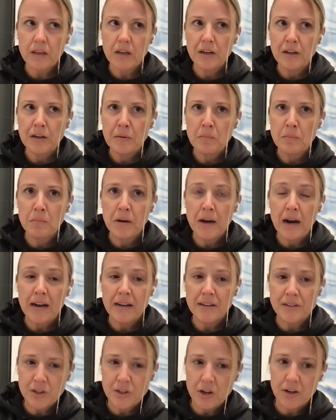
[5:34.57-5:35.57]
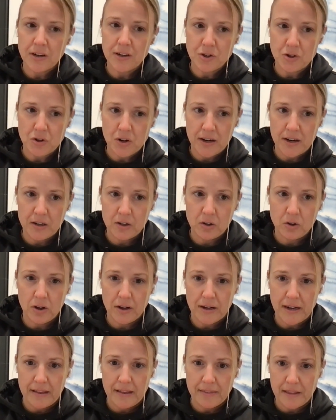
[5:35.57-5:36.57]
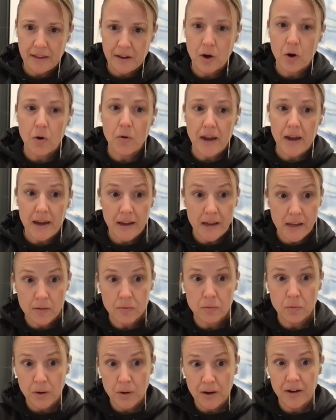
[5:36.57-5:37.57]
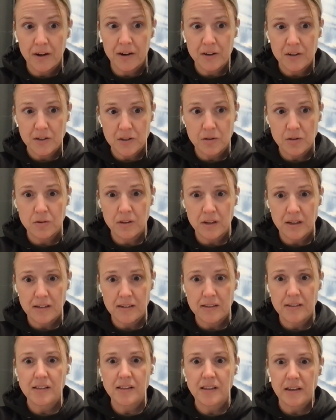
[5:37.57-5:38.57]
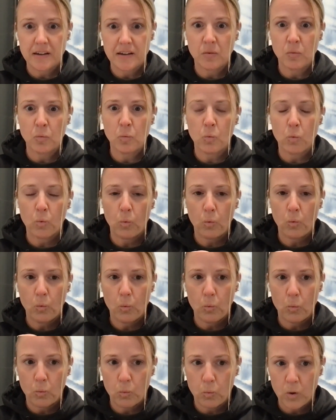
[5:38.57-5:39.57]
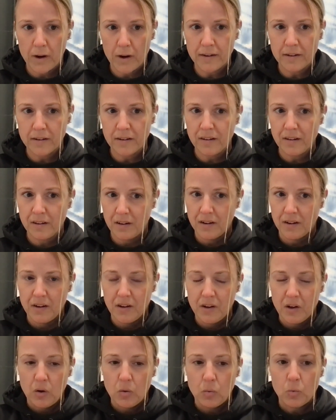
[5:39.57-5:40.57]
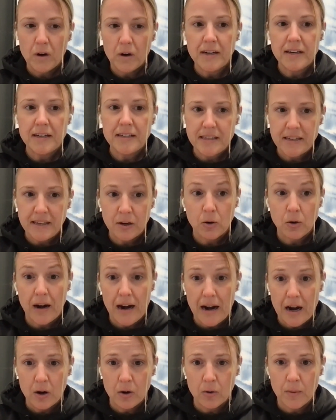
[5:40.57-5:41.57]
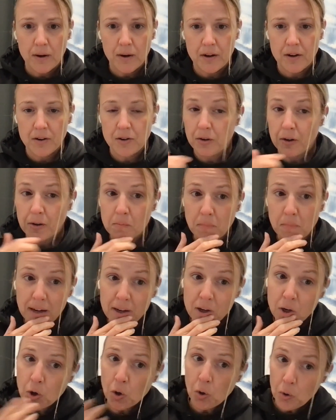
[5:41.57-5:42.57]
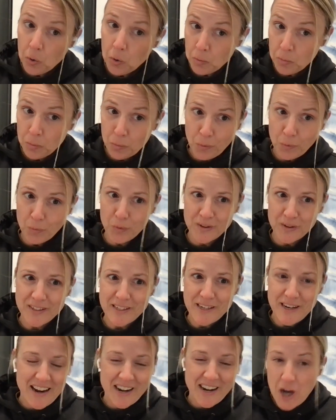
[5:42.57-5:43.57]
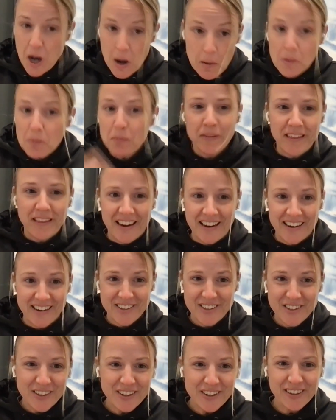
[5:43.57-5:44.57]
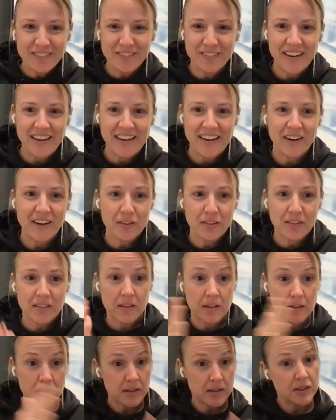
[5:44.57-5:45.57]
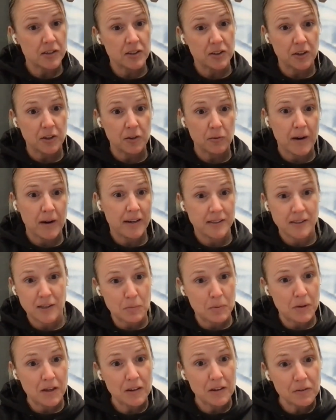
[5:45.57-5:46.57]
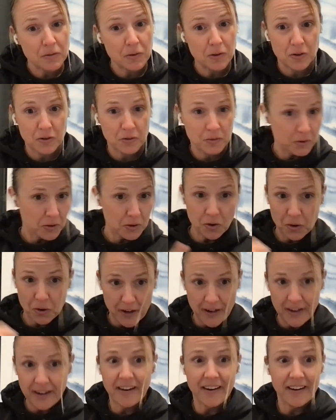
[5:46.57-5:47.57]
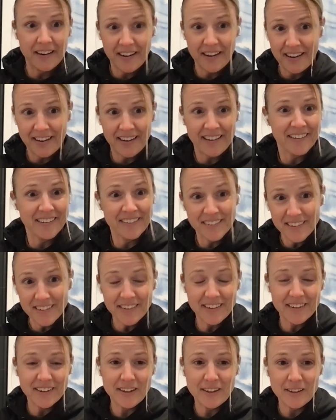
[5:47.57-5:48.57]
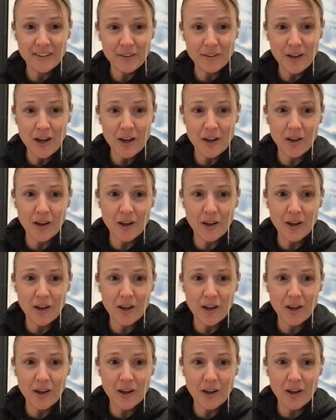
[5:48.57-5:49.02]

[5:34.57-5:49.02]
But I started trying to look at the, okay, if we're going to do this, then what is it, or how are we going to do it? My goal was to come up with the answer of like, this is your recipe for creating an